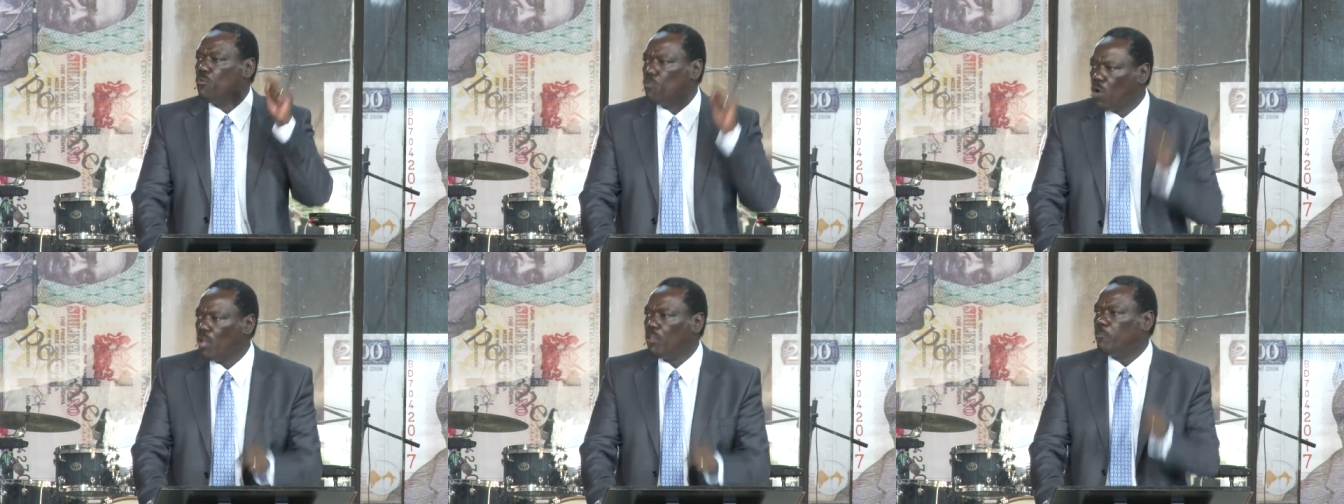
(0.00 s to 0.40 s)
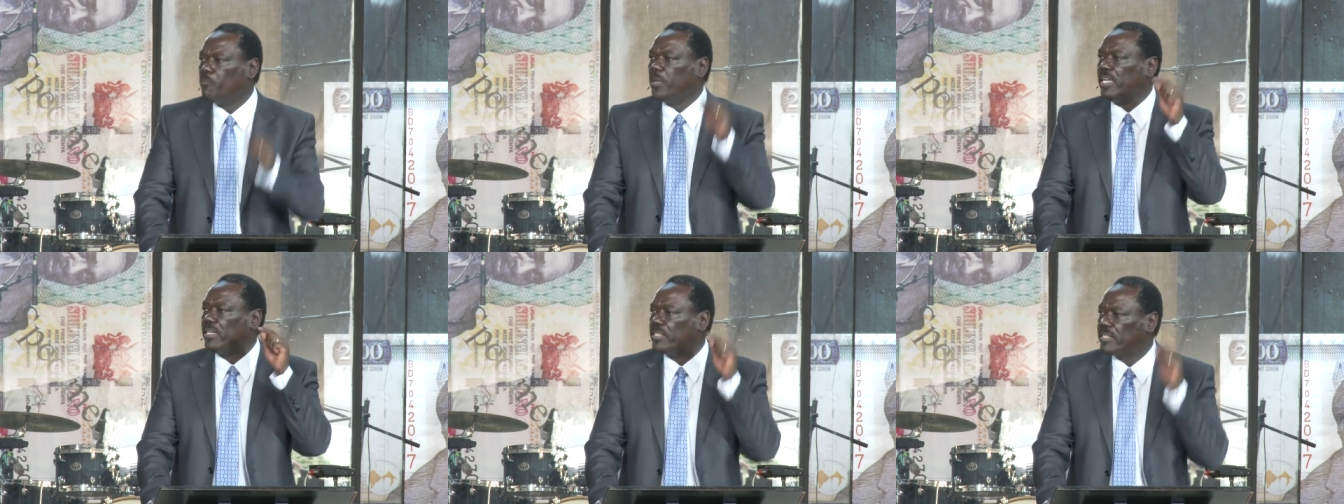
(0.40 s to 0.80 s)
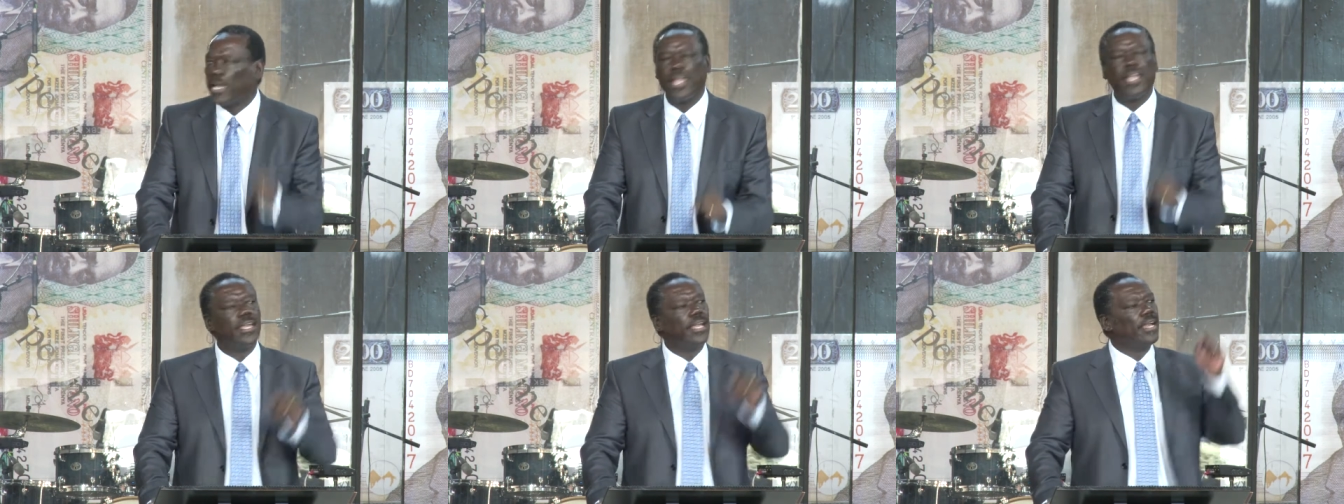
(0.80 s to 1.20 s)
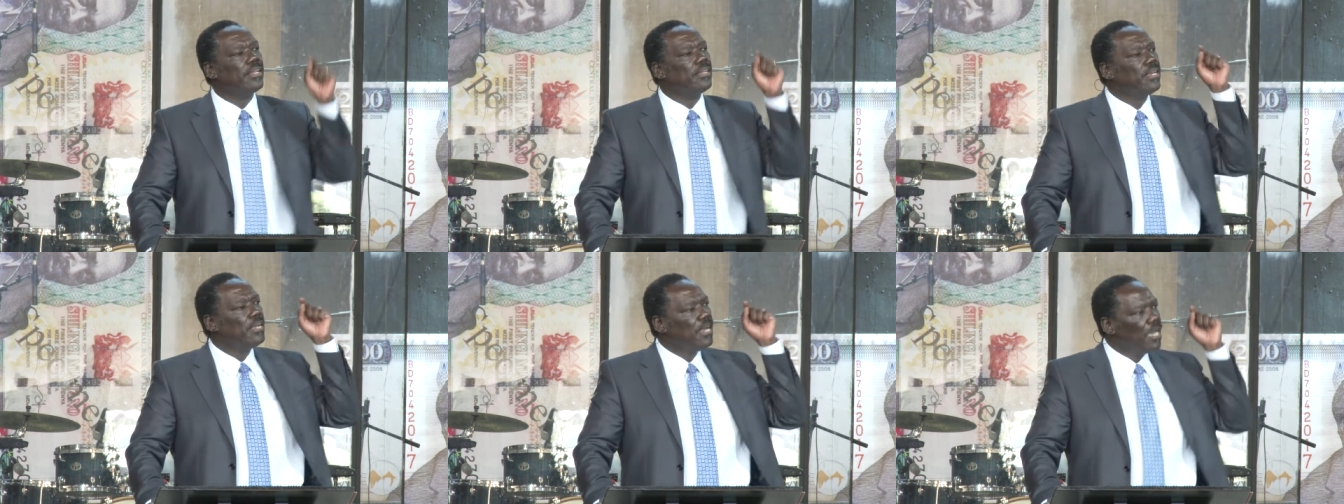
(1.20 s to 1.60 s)
will be
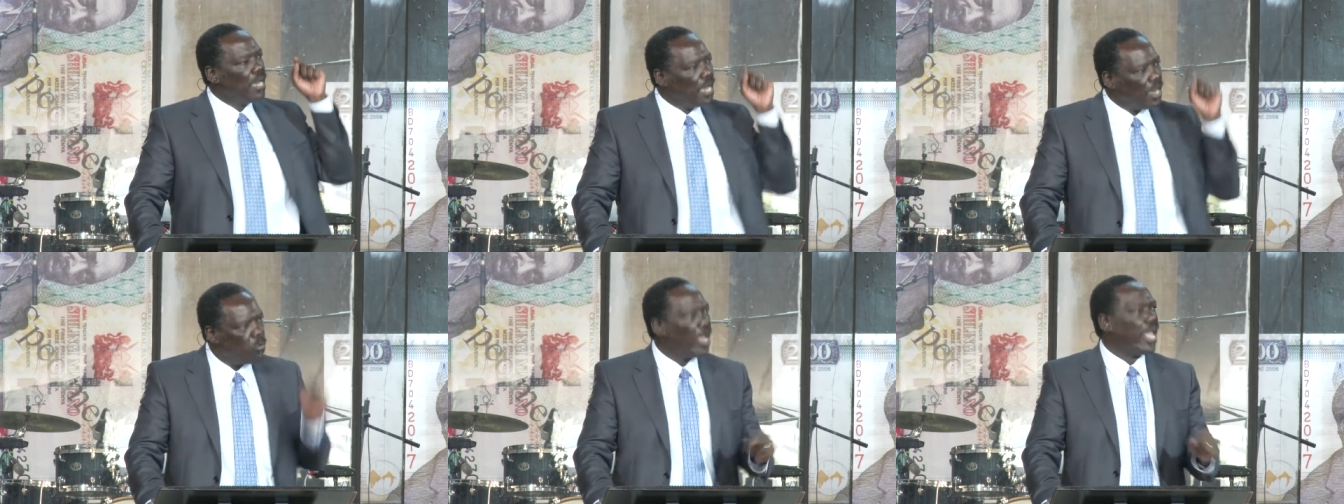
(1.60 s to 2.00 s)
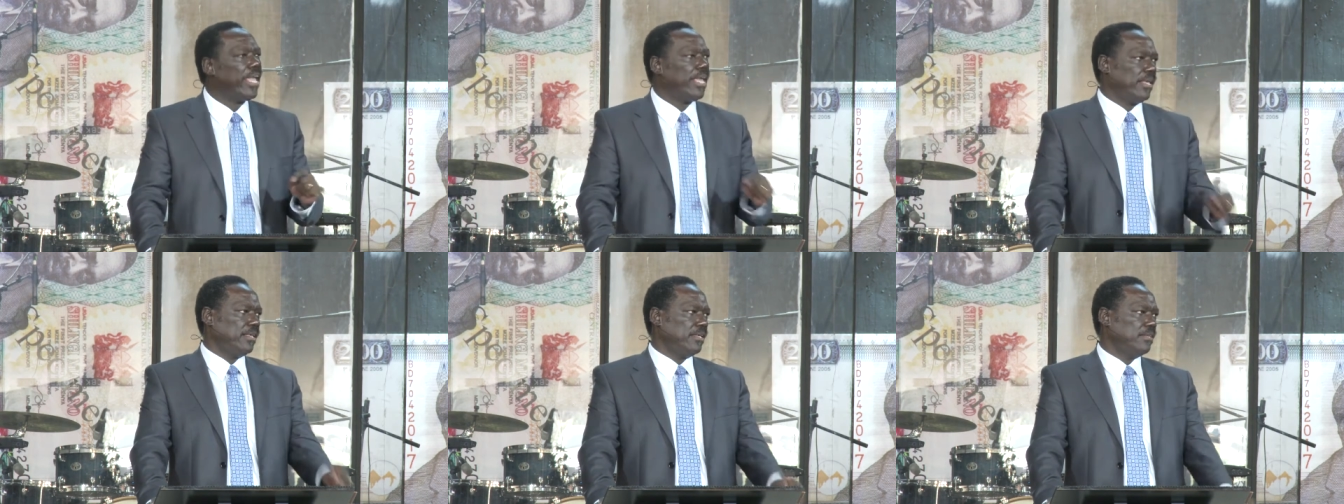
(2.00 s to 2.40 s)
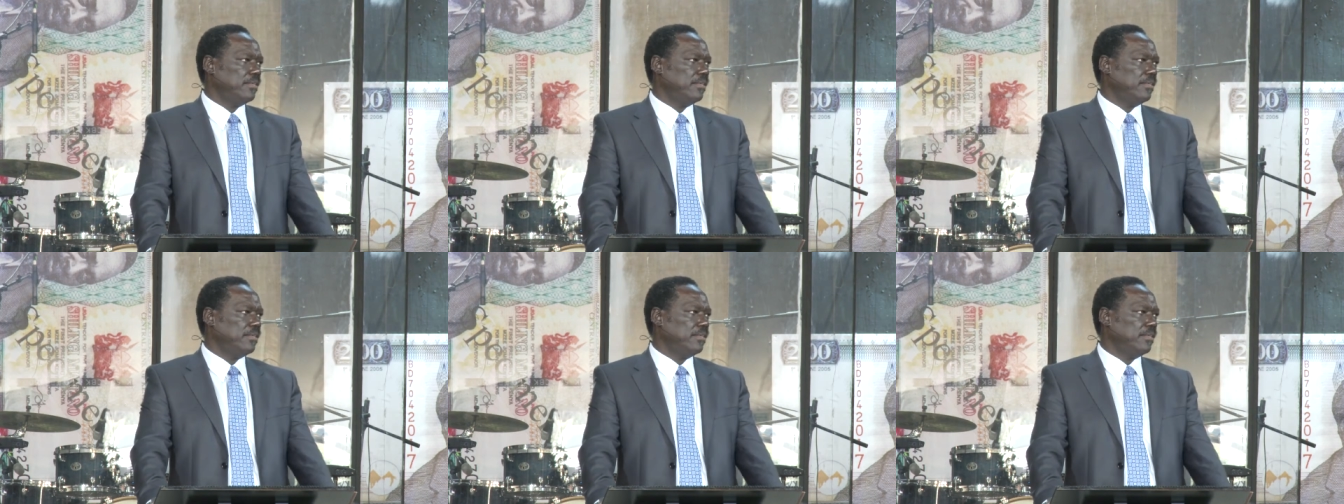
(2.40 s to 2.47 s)
taken away.